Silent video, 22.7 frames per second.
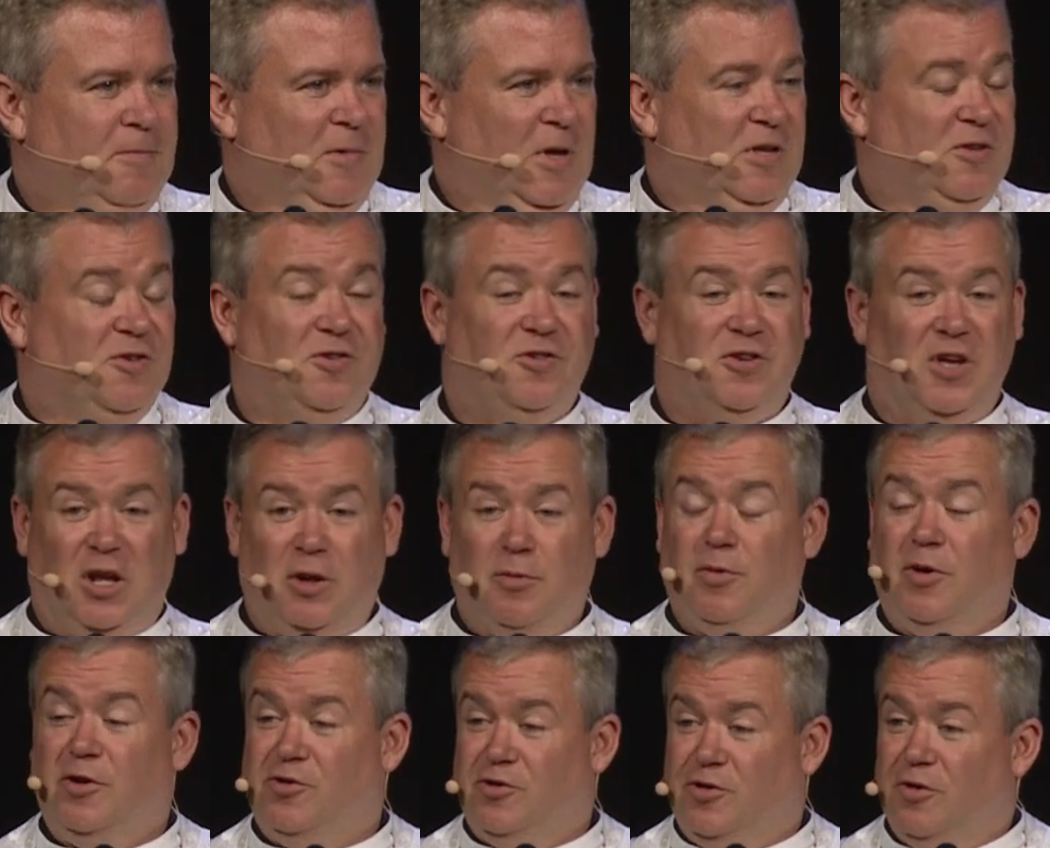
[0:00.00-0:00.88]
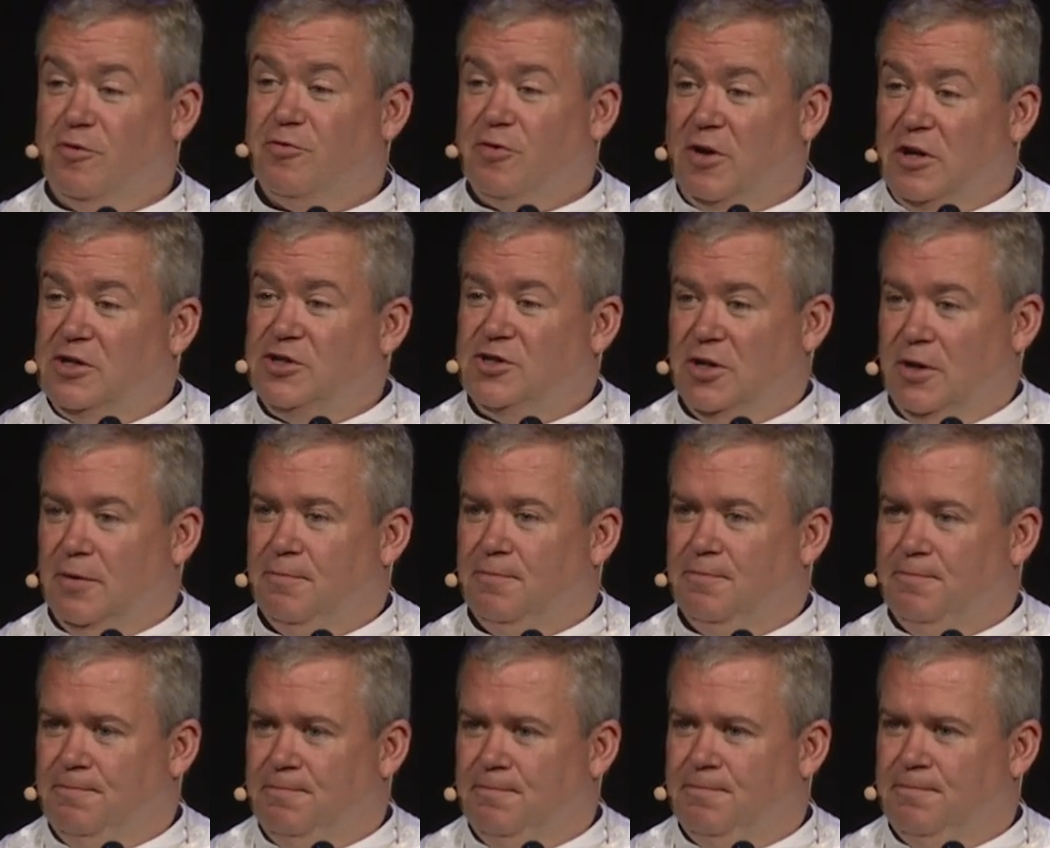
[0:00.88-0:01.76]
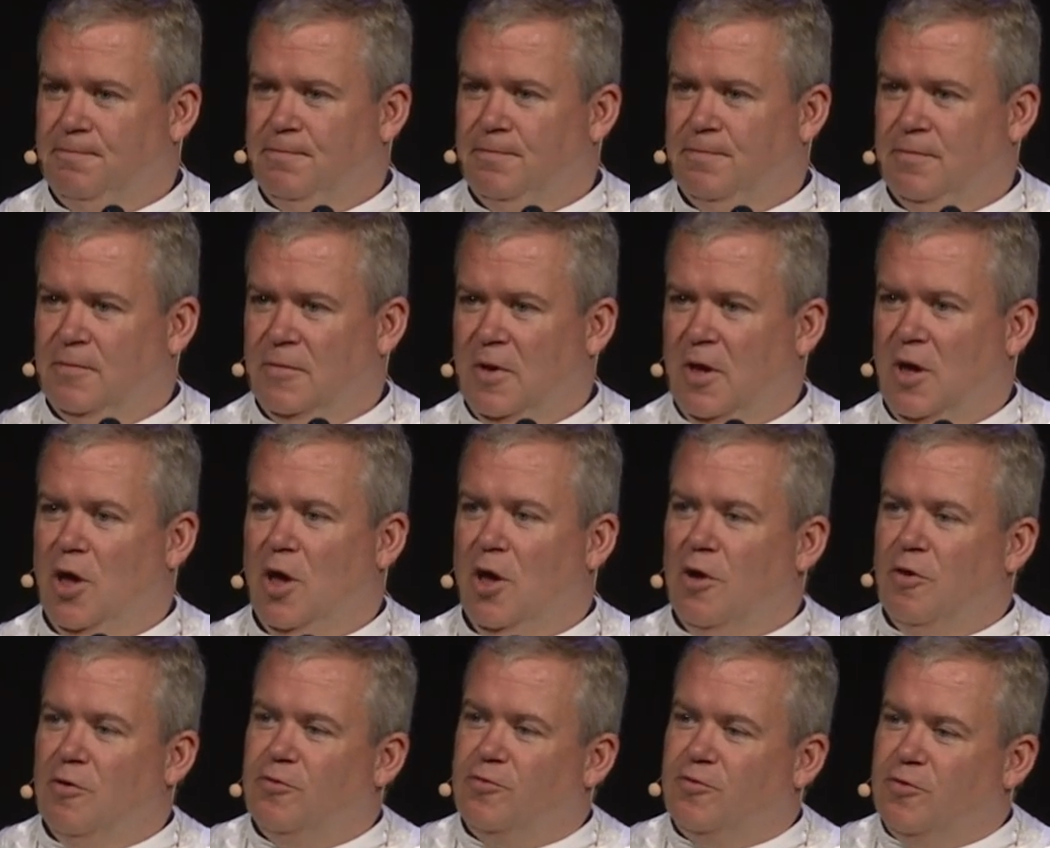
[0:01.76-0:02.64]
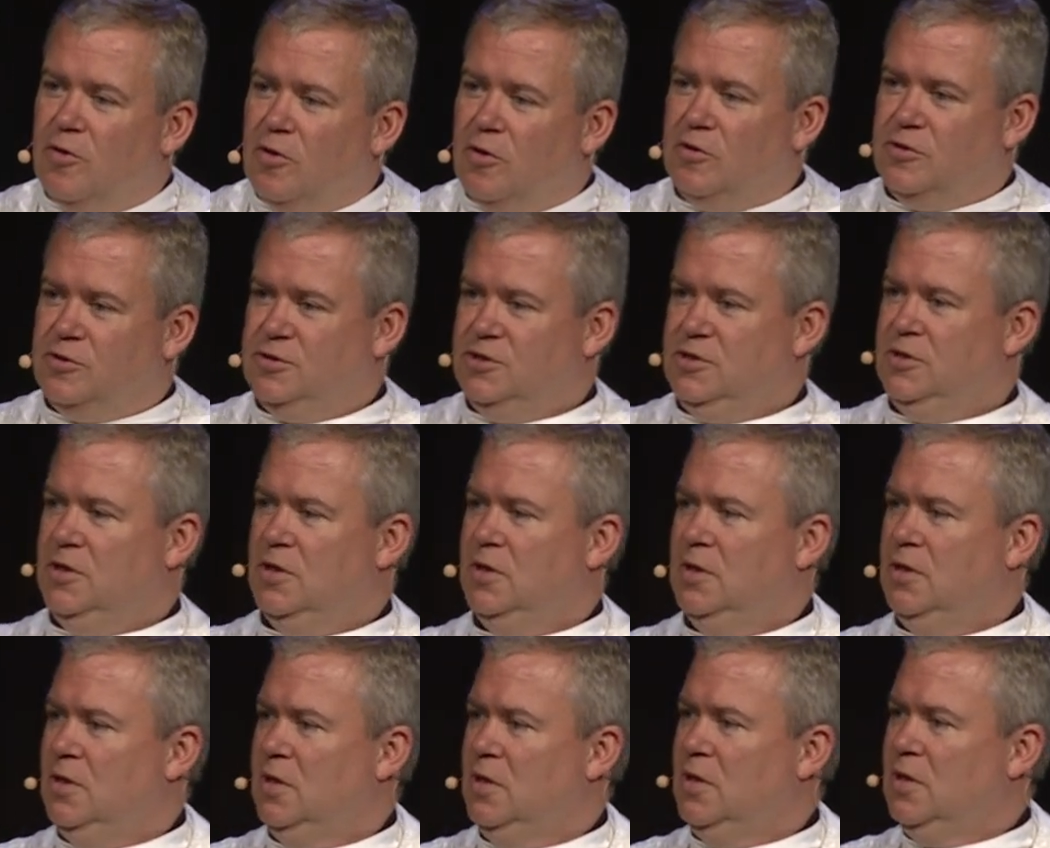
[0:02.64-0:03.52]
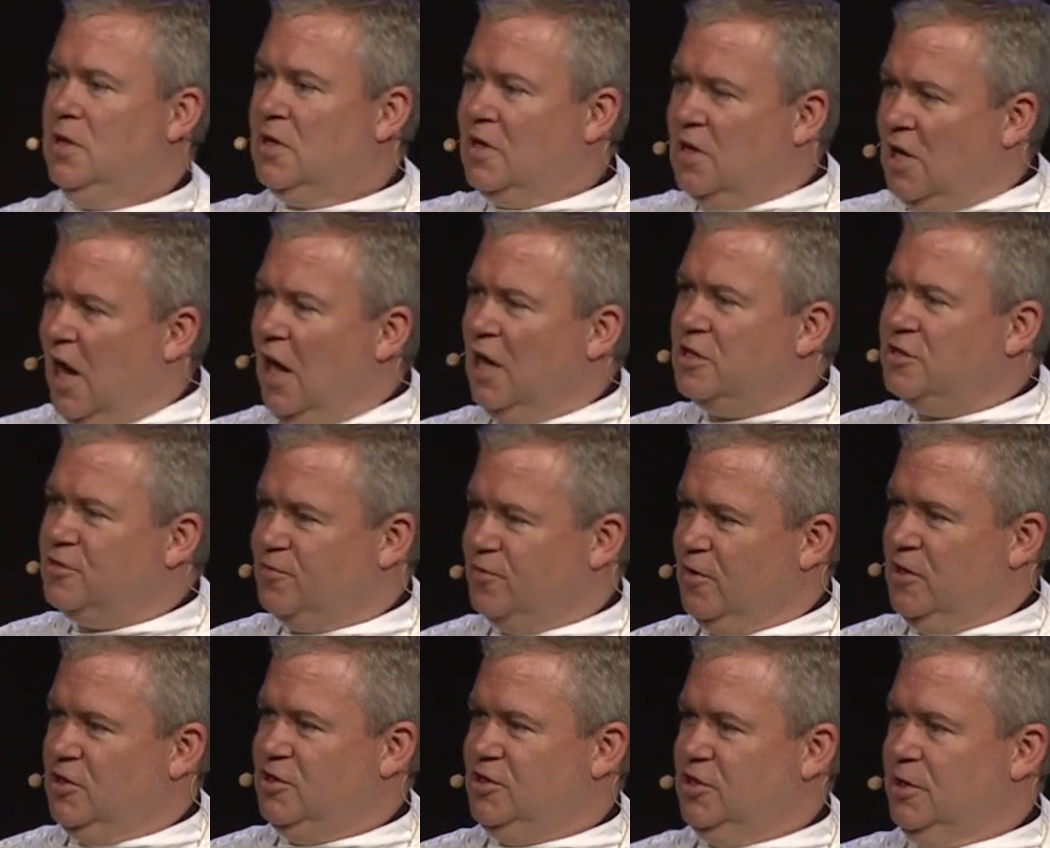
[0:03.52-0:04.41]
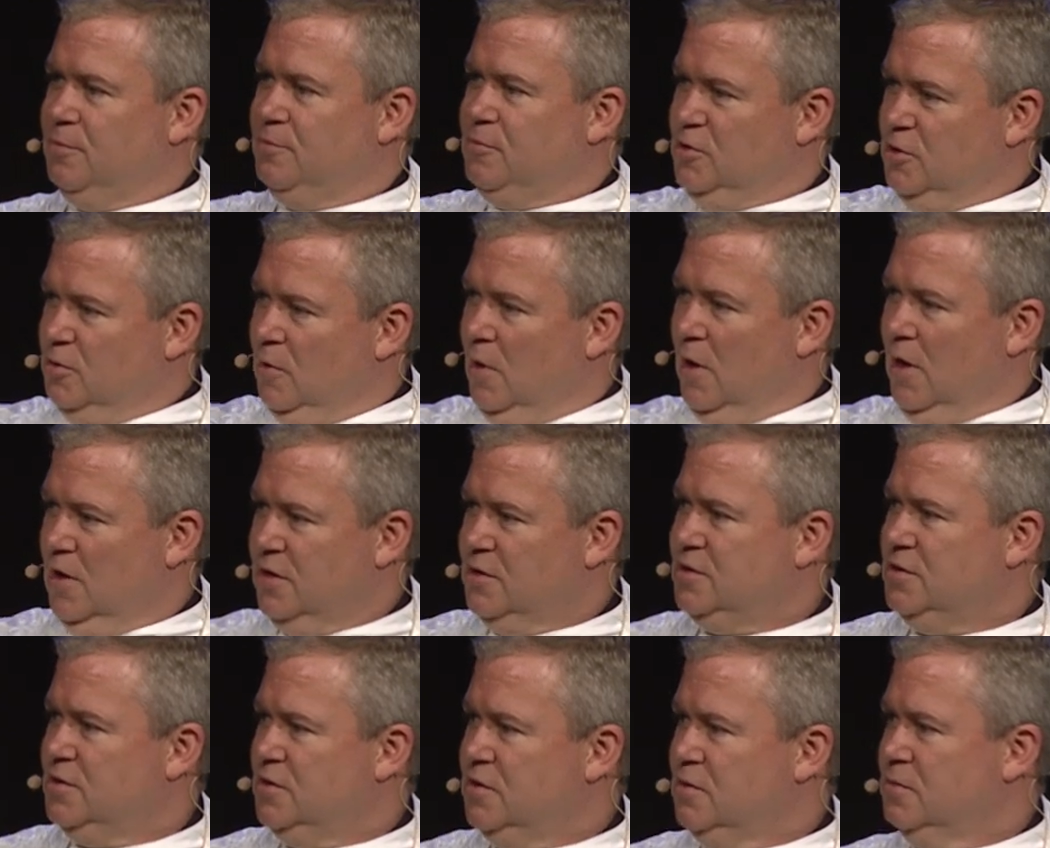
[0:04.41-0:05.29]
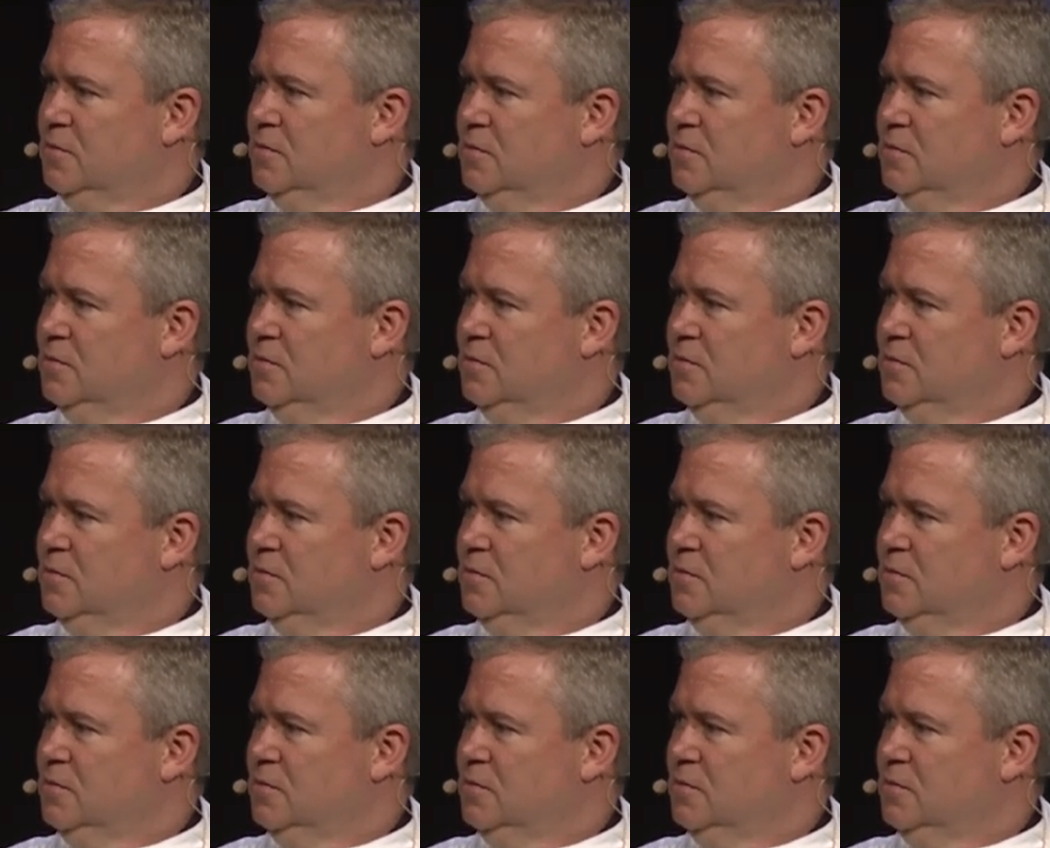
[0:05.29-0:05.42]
It's a celebration of friendship. First, God's friendship to us.